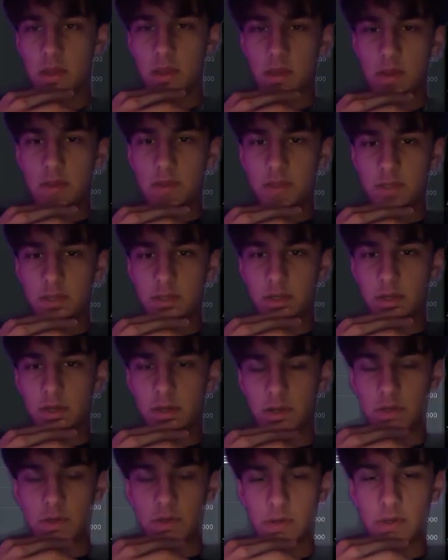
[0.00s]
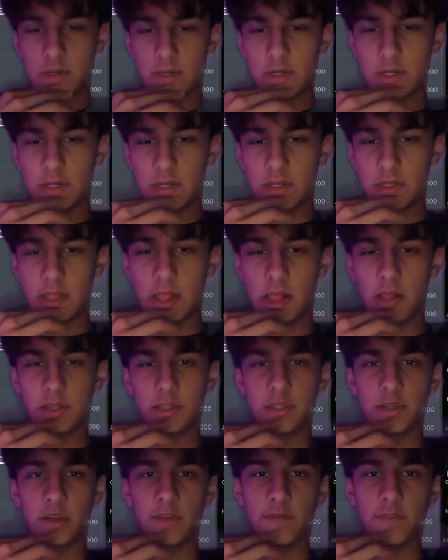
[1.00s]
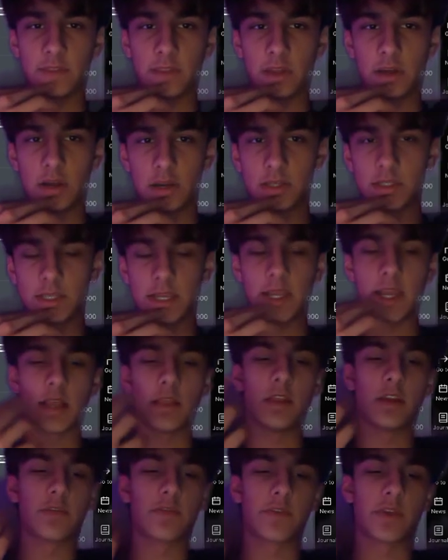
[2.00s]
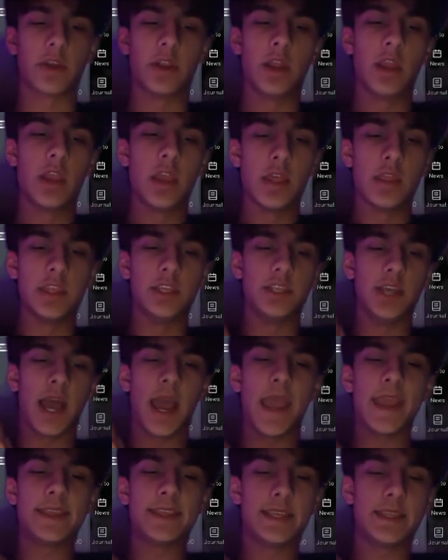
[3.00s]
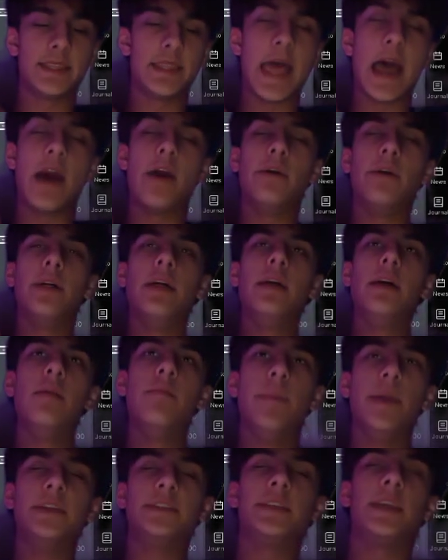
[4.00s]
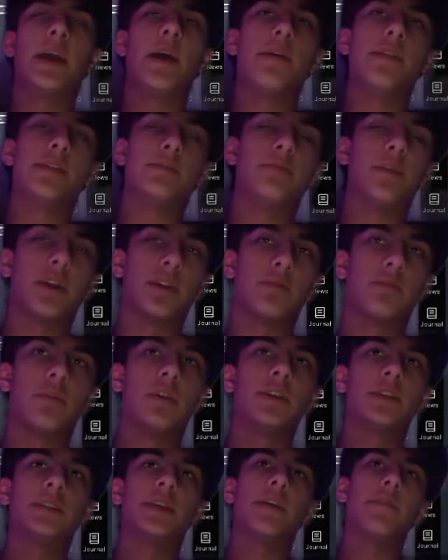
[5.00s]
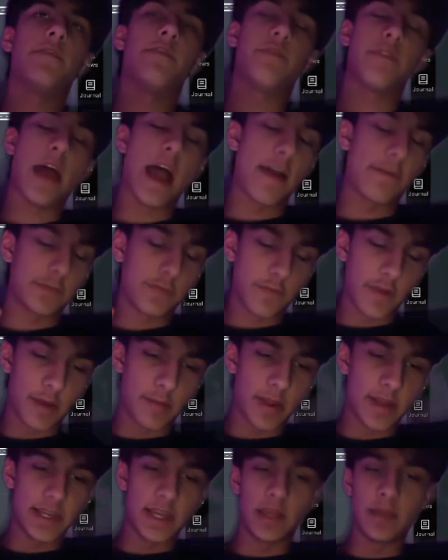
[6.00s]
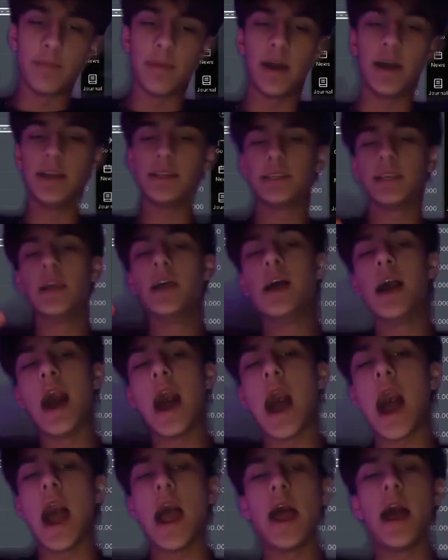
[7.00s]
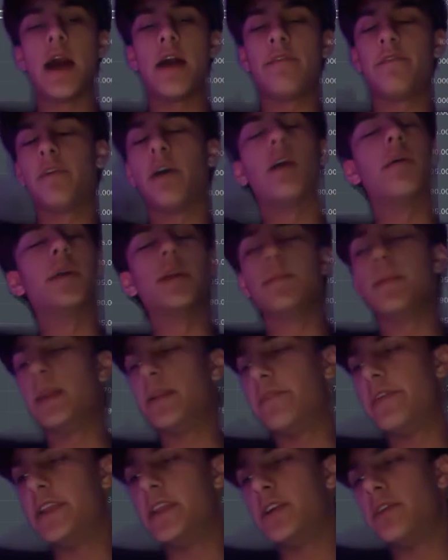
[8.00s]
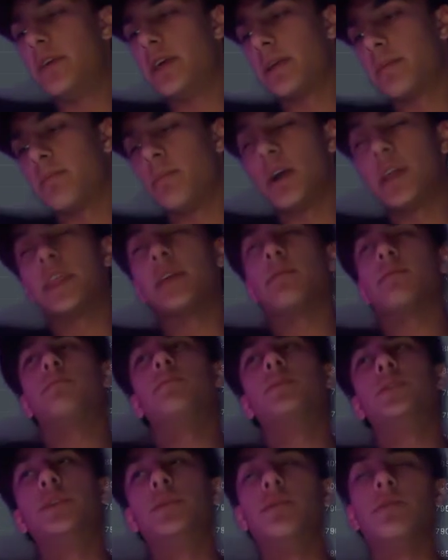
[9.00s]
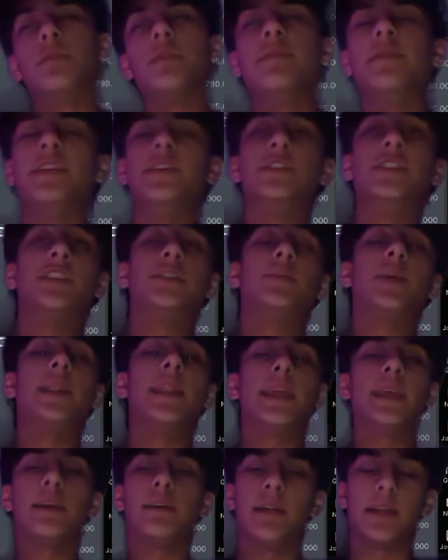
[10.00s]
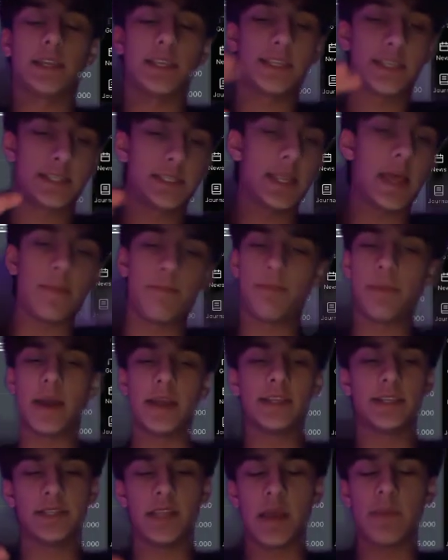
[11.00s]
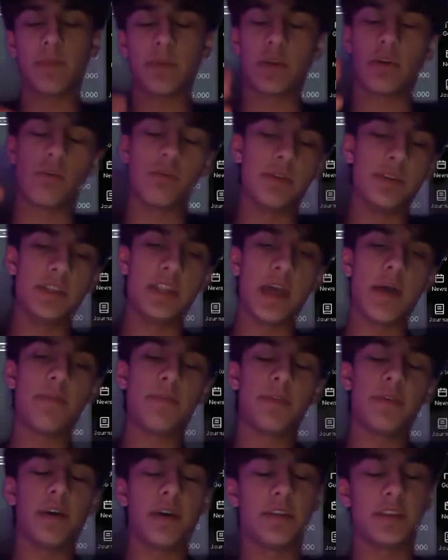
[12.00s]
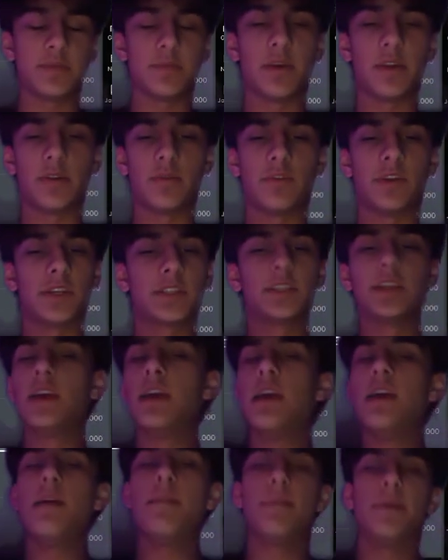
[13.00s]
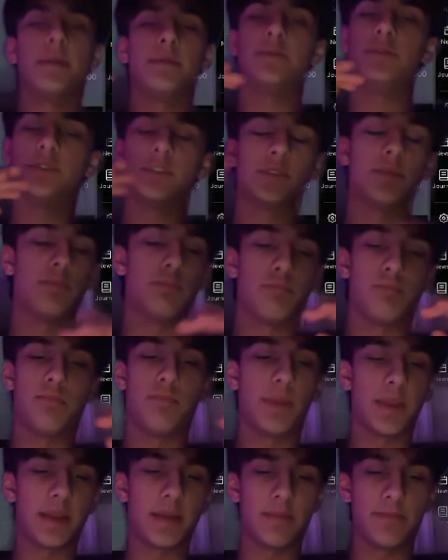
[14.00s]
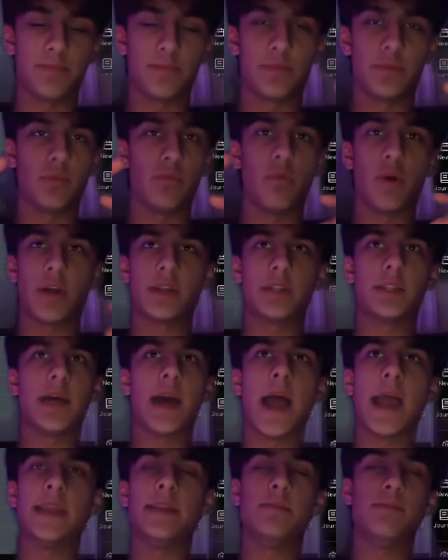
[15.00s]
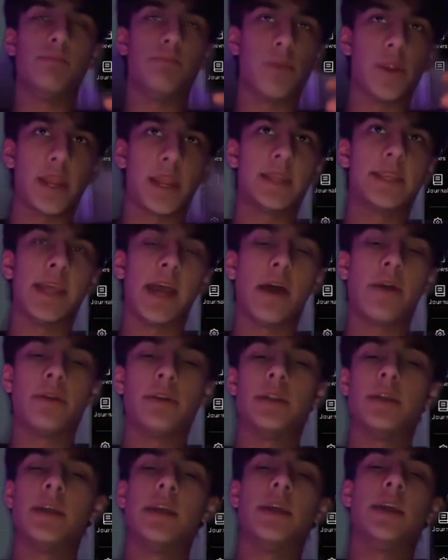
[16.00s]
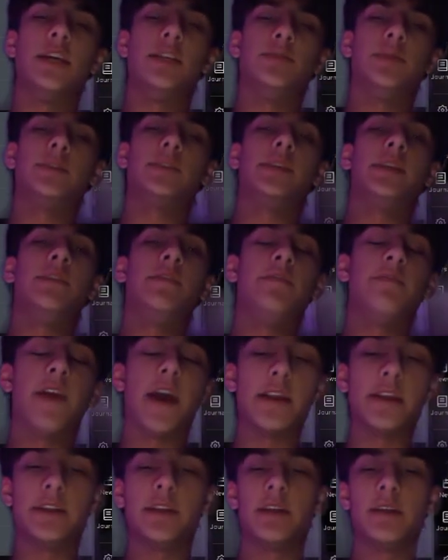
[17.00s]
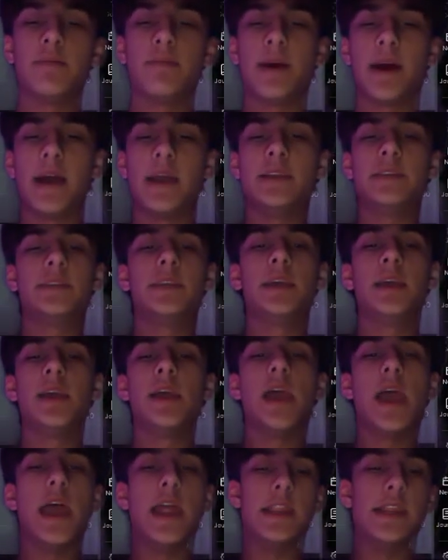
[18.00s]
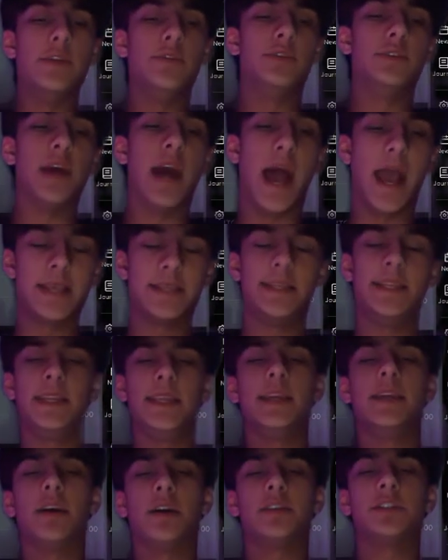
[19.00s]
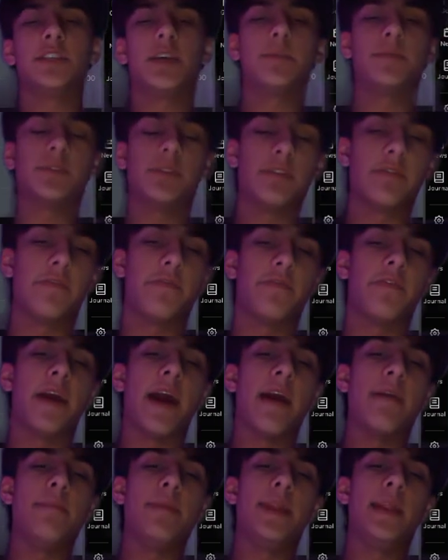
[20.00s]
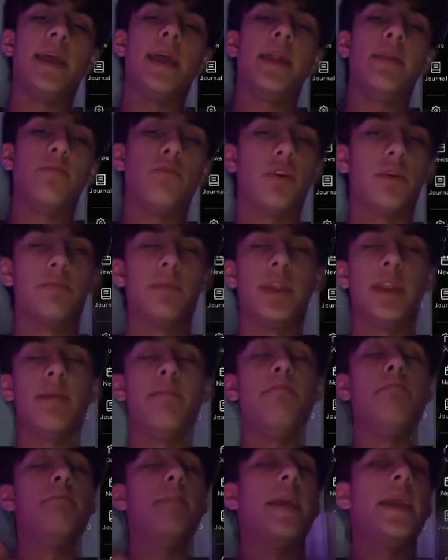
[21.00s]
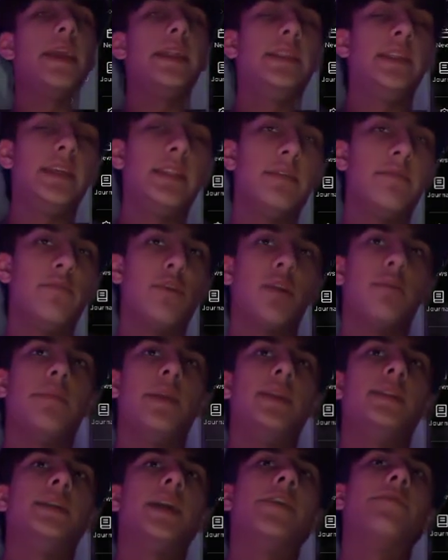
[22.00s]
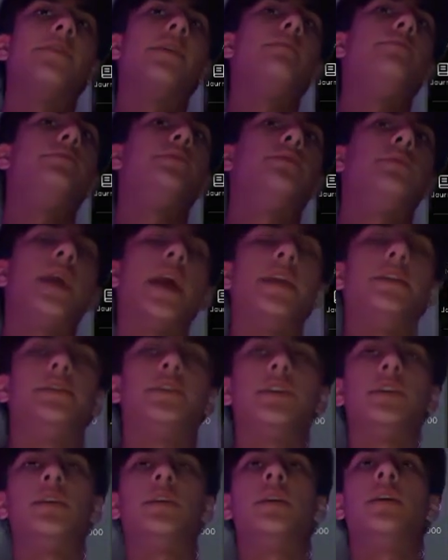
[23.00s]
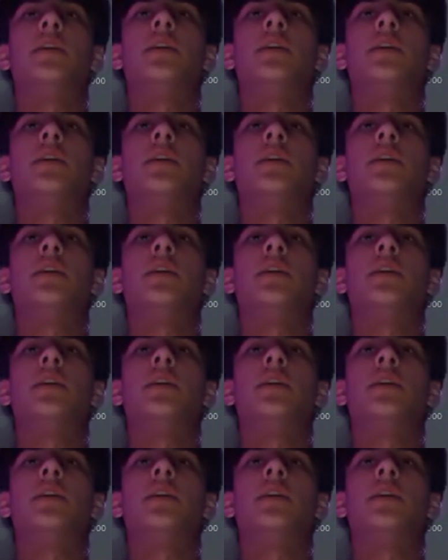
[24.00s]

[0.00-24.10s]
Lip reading: So that looks good for longs. Like I look for these now basically how this model works. After finding my daily buys, I've already made a video, like I think 2 or 3 videos explaining like step by step, go in depth on how this model works. But just to like a one line break it down is basically find your daily buys and use ICT concepts on the 5 minute and 1 minute, mainly the 1 minute time frame to enter